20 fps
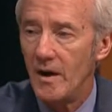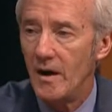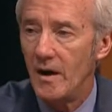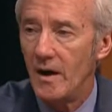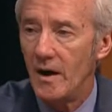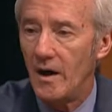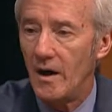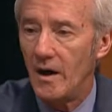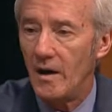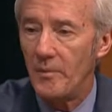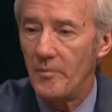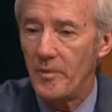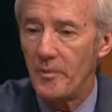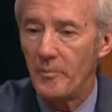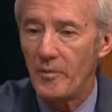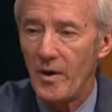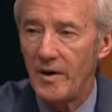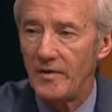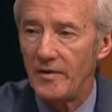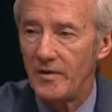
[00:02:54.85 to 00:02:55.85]
The
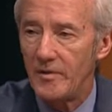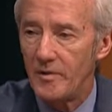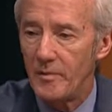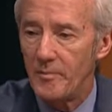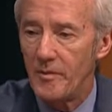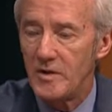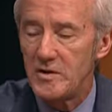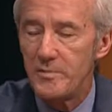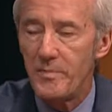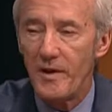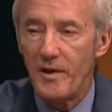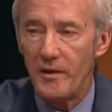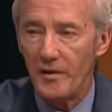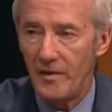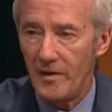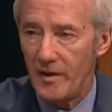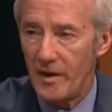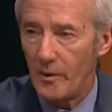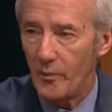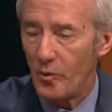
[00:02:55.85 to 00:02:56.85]
prices are much better
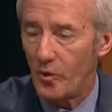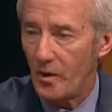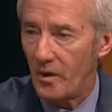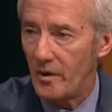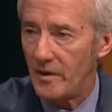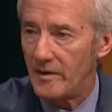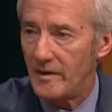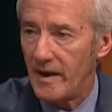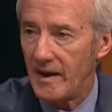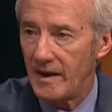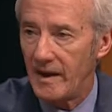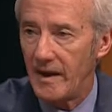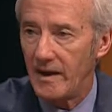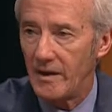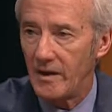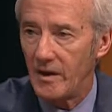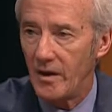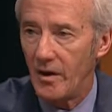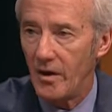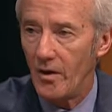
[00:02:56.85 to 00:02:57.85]
than they were a
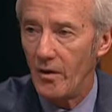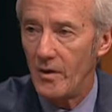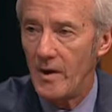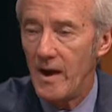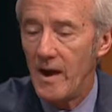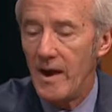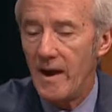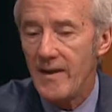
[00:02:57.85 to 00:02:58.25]
decade ago.